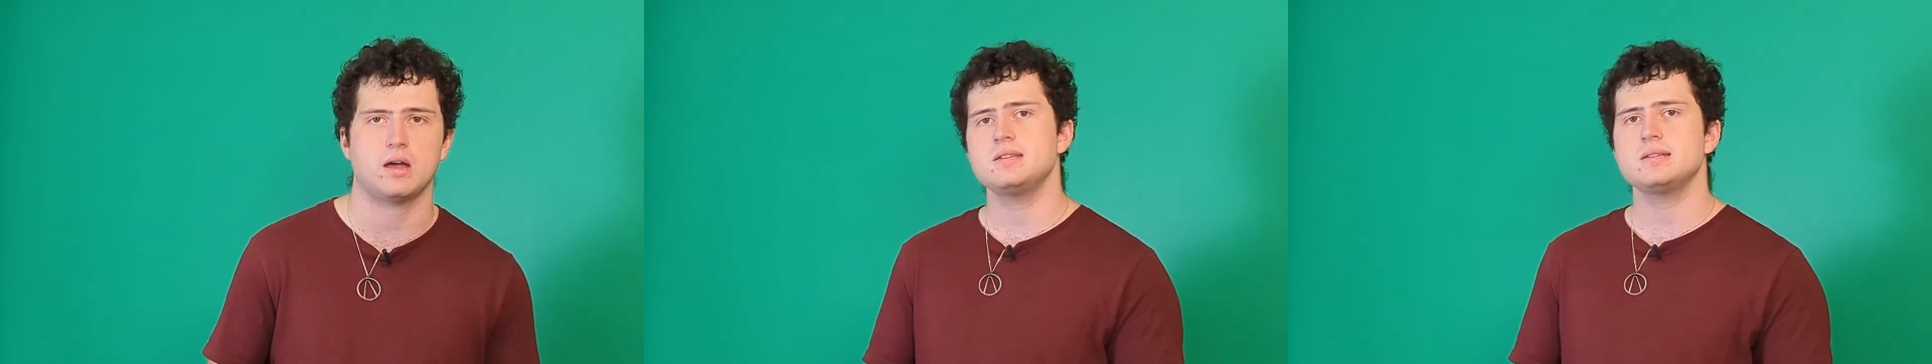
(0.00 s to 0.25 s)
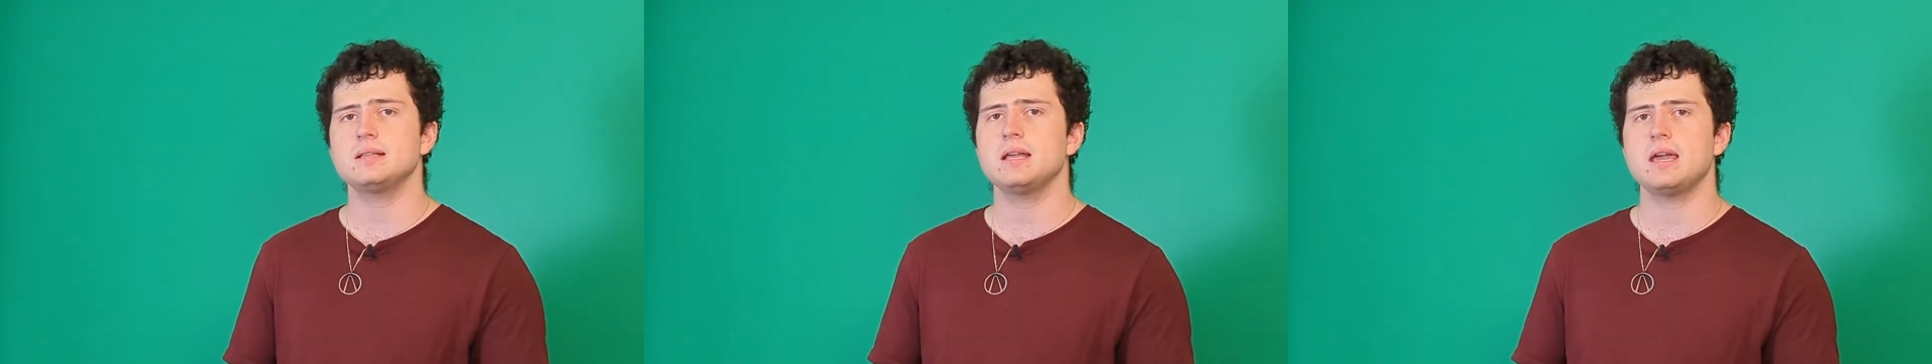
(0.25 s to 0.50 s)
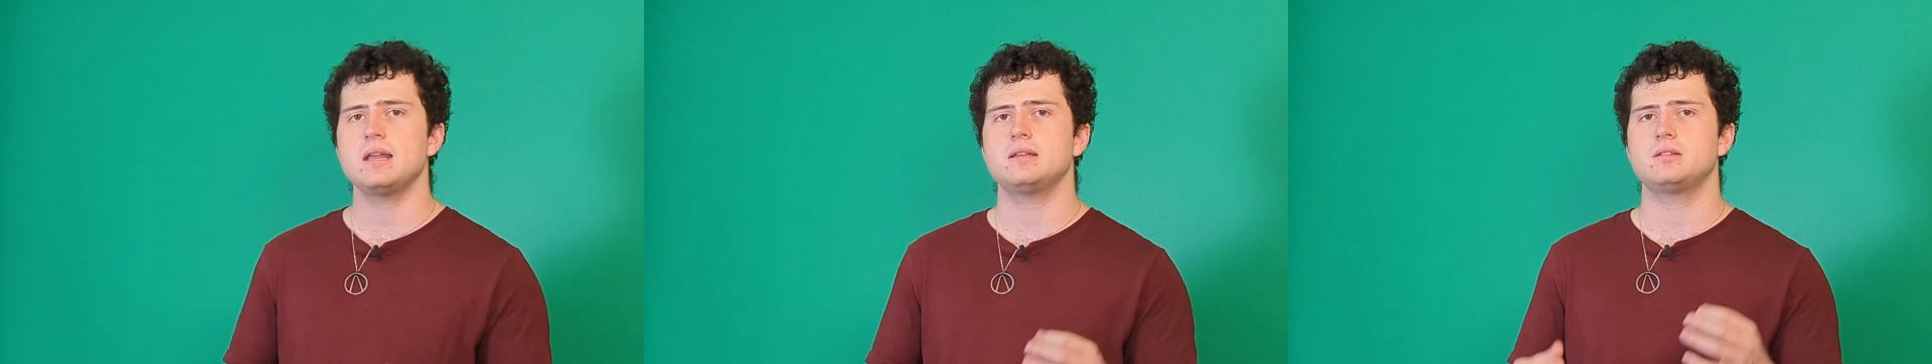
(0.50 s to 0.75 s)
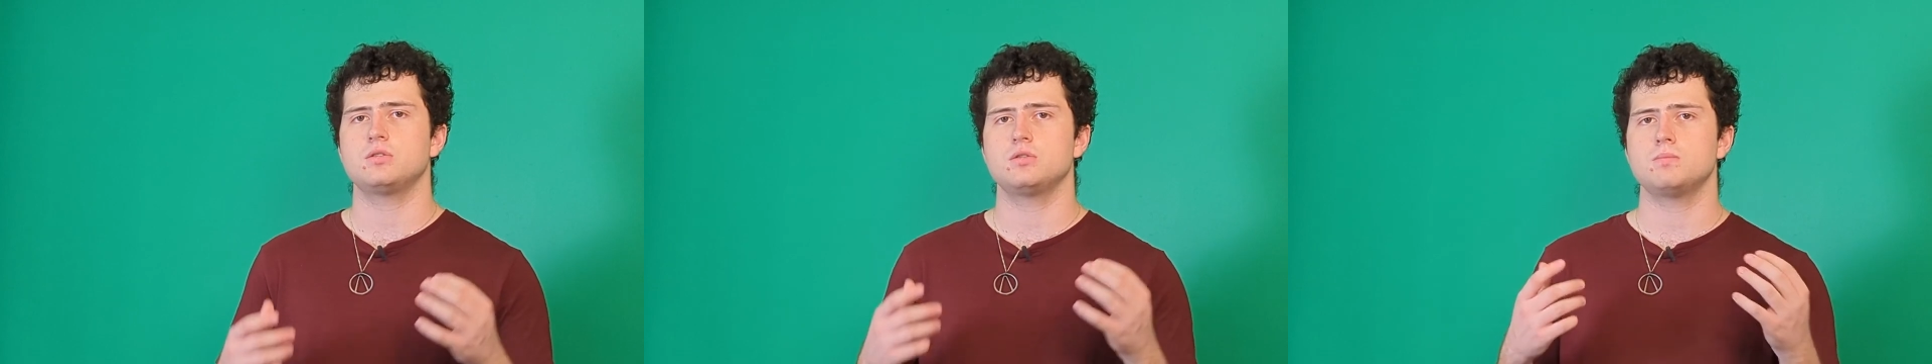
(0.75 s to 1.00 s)
This led
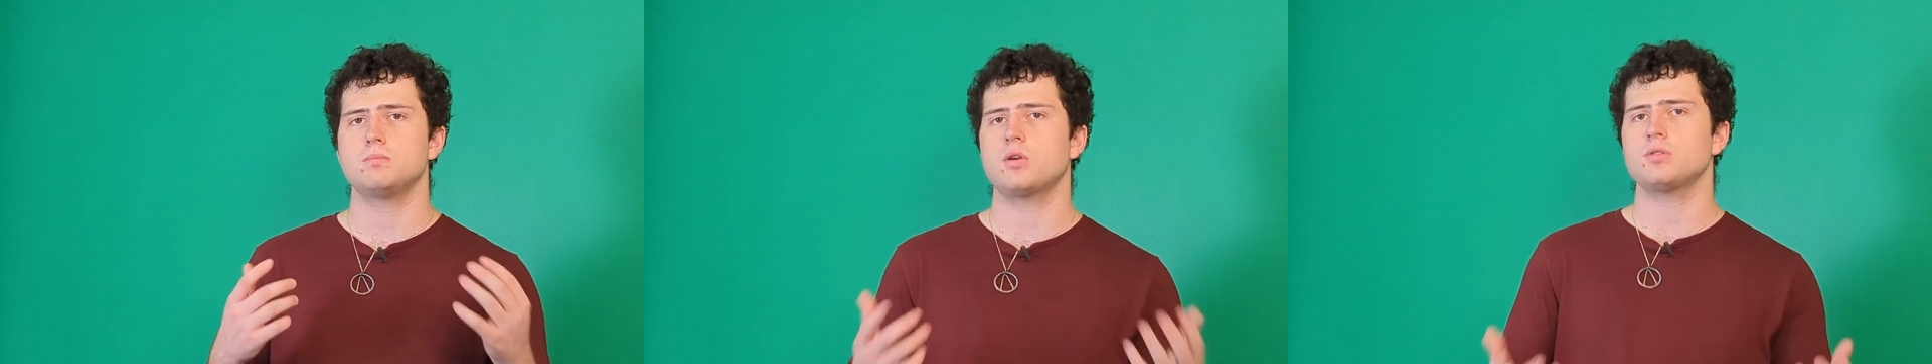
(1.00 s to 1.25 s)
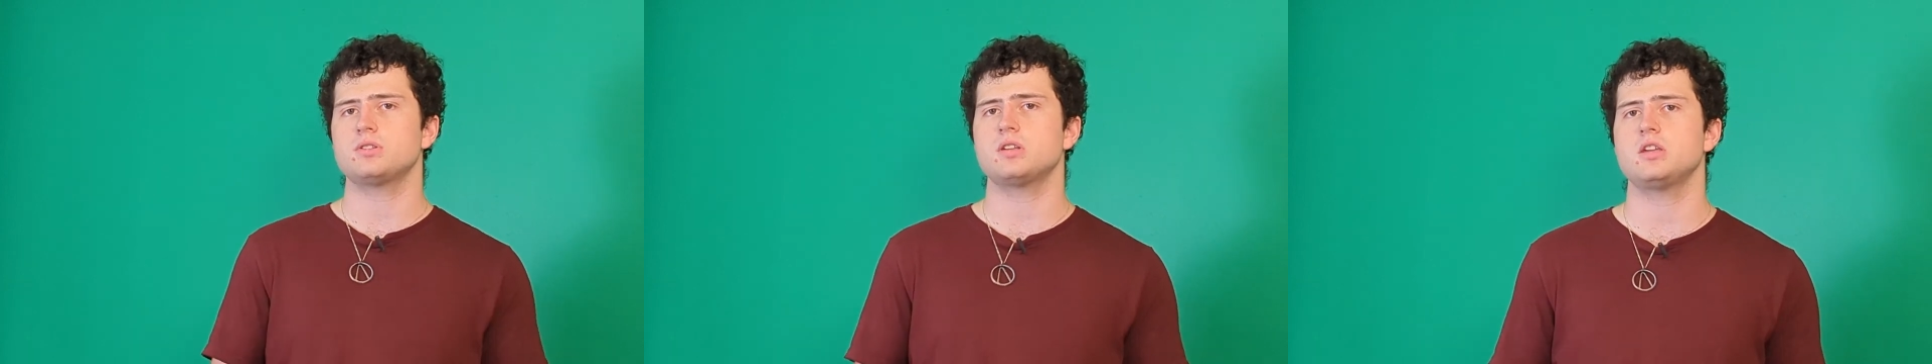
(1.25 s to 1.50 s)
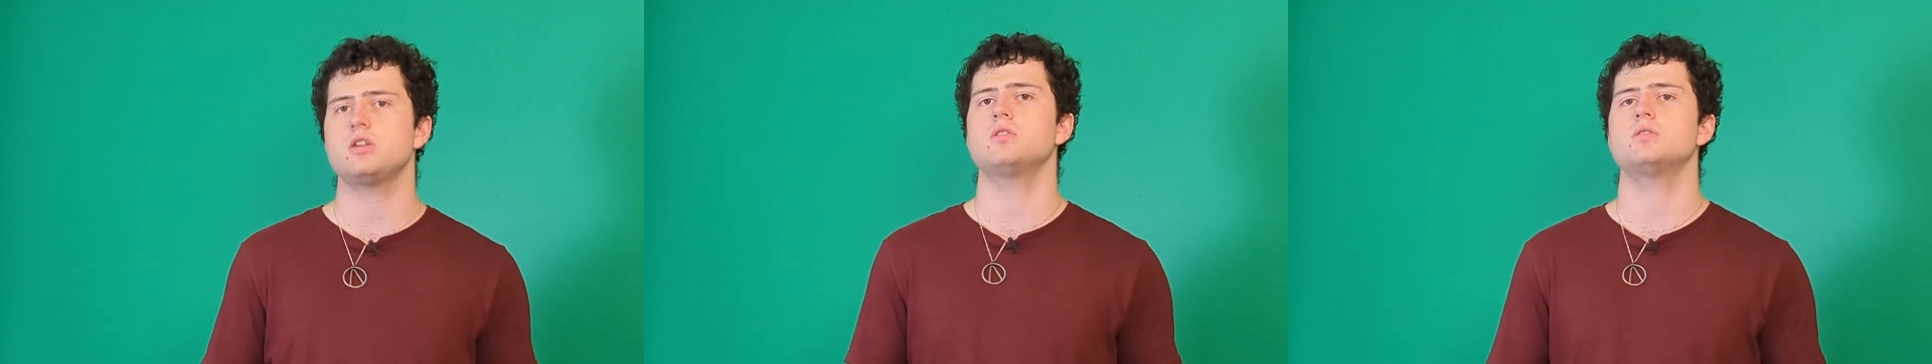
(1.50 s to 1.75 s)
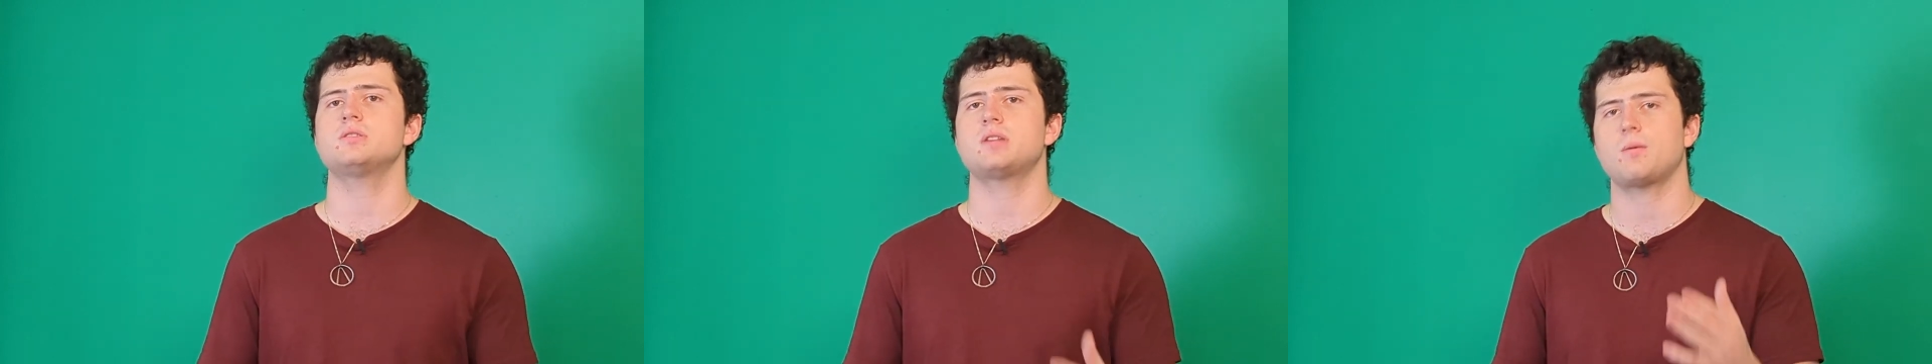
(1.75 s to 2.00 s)
to mostly
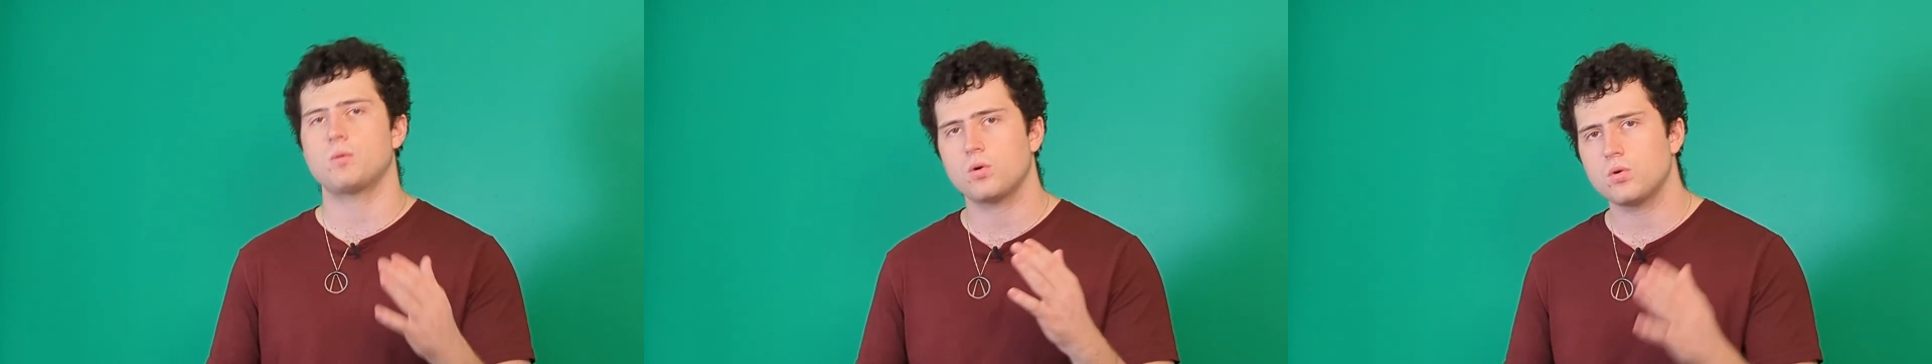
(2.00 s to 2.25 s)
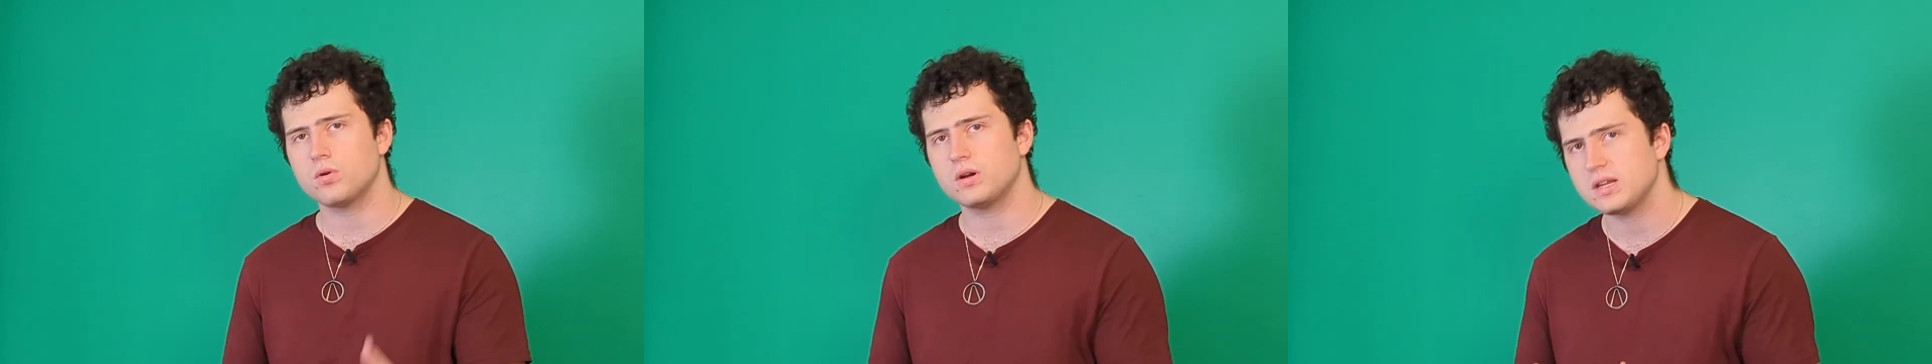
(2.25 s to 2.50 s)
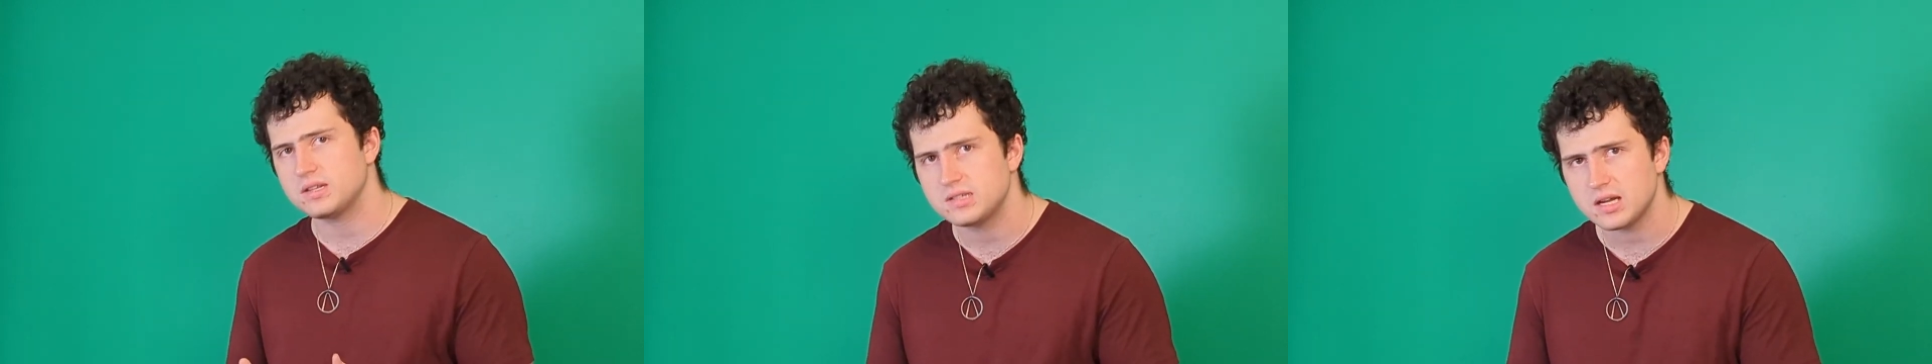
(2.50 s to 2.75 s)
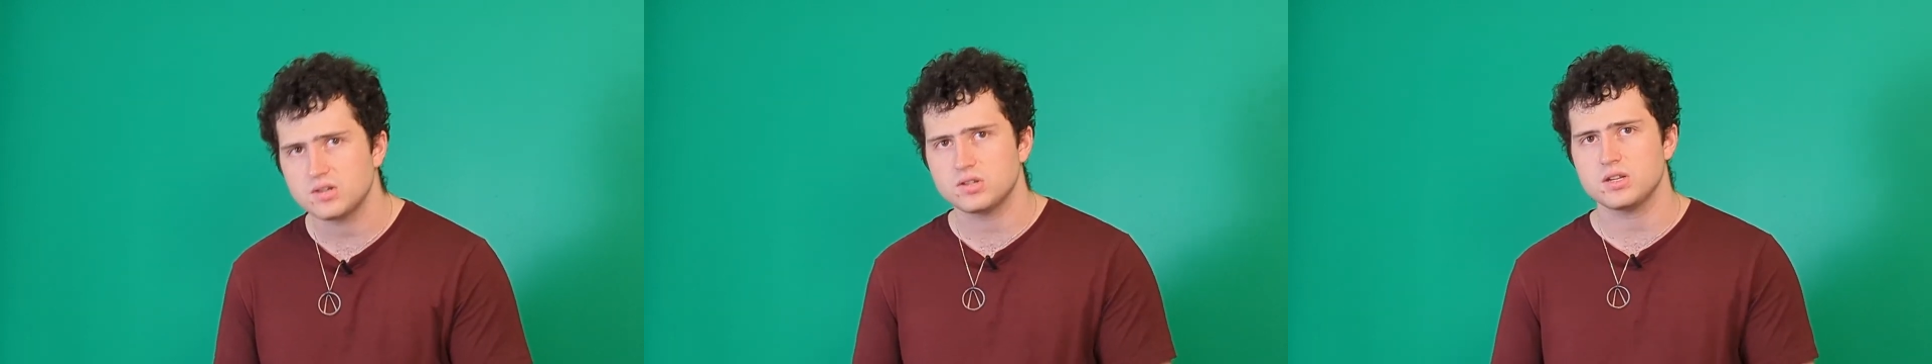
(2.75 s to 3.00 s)
unions that were already
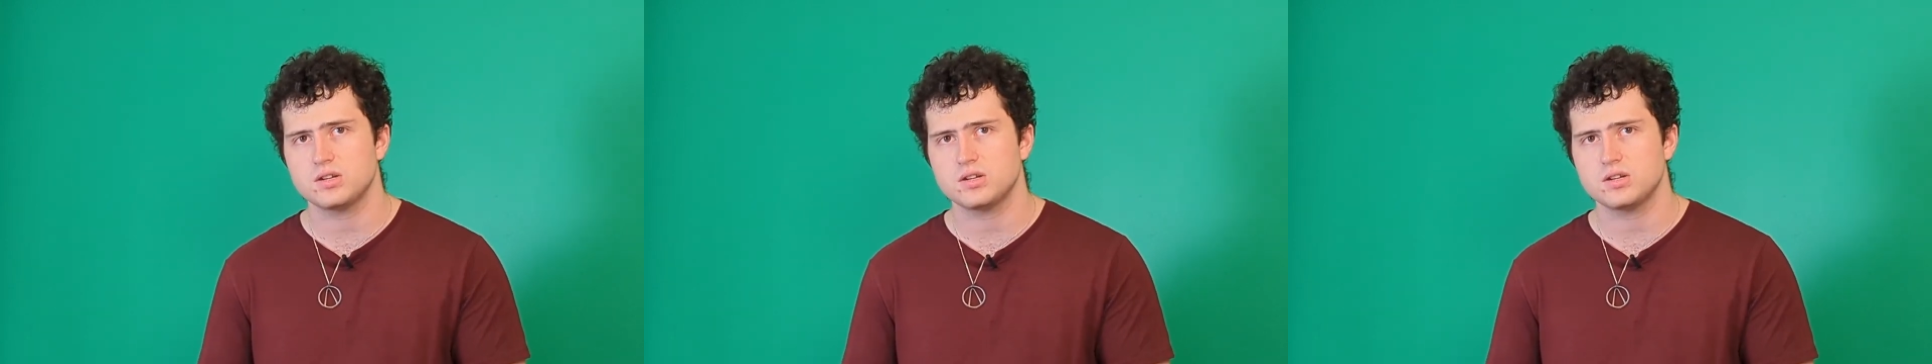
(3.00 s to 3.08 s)
essentially